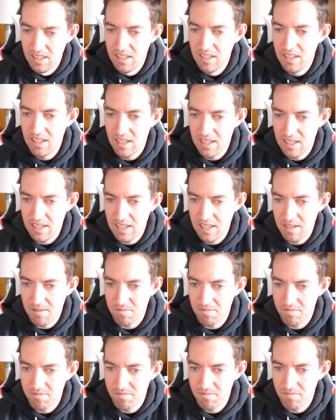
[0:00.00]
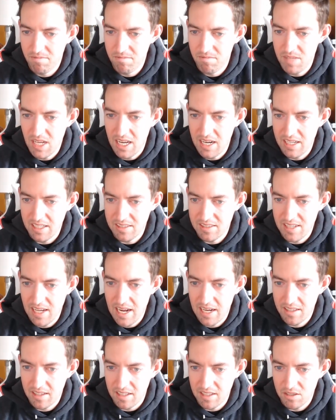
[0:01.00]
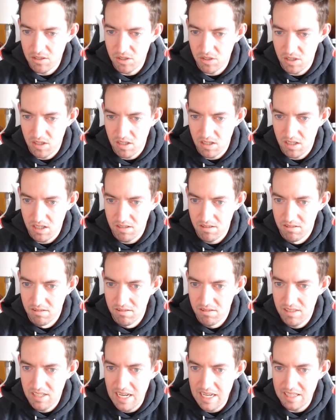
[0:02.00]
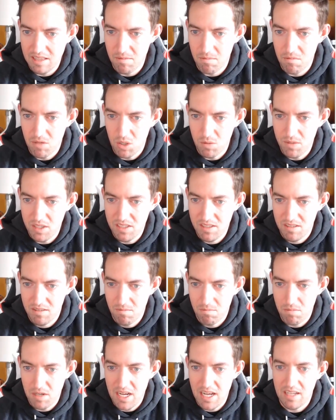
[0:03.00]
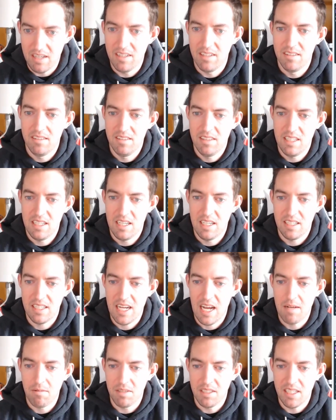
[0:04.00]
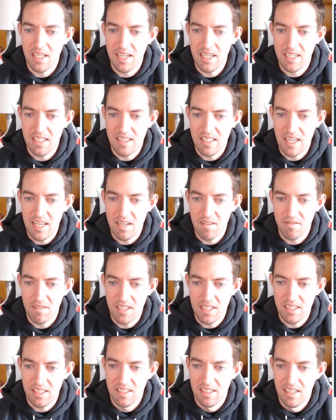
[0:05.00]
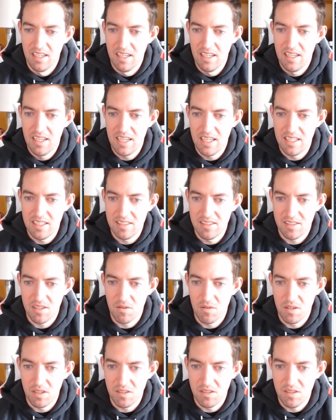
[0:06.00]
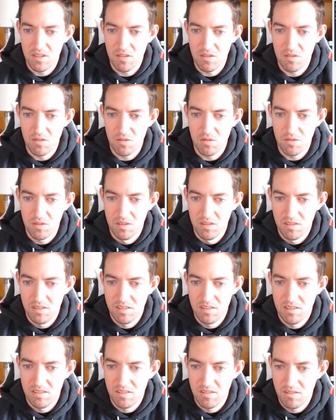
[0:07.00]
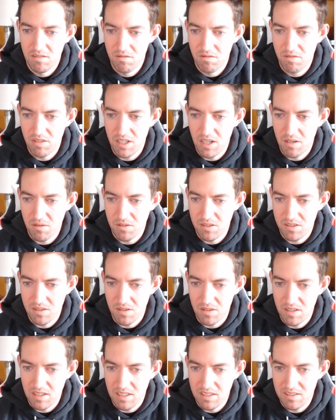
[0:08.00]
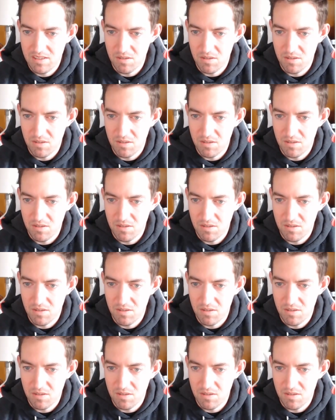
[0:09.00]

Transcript: Not exactly sure at the moment, but Goblin King at the end of it is going to figure out what's going on.